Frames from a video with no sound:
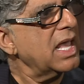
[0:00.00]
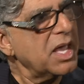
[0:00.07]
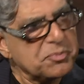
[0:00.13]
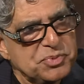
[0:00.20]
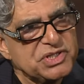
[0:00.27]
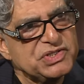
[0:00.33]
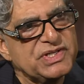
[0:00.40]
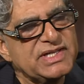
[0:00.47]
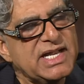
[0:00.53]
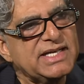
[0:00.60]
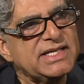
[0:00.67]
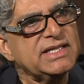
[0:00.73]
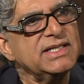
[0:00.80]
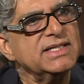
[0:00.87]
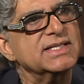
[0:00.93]

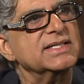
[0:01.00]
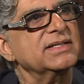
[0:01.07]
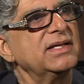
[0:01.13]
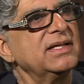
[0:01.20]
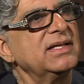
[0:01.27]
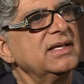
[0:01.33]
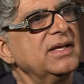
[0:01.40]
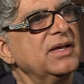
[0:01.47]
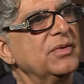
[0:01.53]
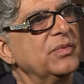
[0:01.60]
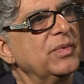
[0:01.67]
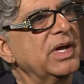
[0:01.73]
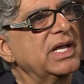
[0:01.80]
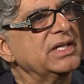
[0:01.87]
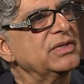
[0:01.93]
epigenetics,
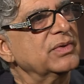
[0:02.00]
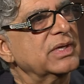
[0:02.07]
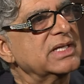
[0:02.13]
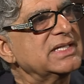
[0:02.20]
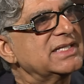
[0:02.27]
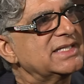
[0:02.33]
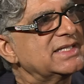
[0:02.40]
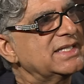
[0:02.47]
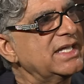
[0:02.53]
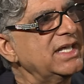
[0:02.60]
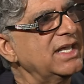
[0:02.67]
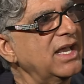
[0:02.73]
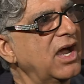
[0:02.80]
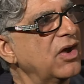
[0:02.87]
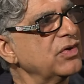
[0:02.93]
where you can
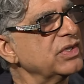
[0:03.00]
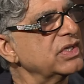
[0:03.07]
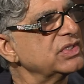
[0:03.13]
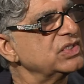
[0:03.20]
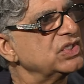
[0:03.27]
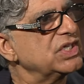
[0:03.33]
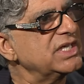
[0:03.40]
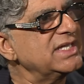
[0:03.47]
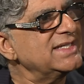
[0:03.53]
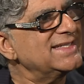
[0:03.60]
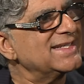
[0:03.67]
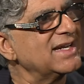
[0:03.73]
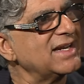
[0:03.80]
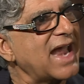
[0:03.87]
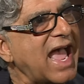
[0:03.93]
see how your
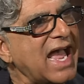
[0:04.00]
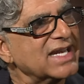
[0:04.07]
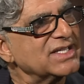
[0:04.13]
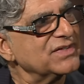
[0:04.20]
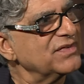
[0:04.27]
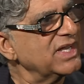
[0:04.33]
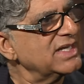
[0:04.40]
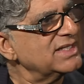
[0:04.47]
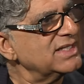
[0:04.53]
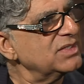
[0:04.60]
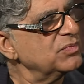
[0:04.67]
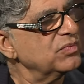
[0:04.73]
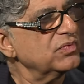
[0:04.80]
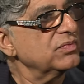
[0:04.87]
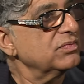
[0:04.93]
genes are
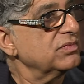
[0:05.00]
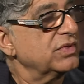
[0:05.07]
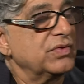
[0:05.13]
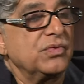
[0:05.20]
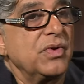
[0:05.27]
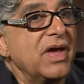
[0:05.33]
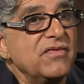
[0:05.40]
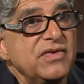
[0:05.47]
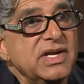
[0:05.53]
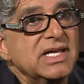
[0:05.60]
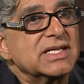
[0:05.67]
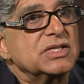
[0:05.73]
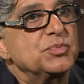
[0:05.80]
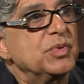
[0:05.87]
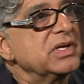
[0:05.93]
activated through every
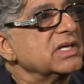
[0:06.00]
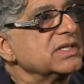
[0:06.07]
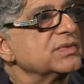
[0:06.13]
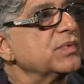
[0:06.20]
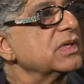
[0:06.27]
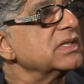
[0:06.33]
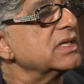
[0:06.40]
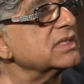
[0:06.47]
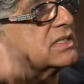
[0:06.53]
experience, whether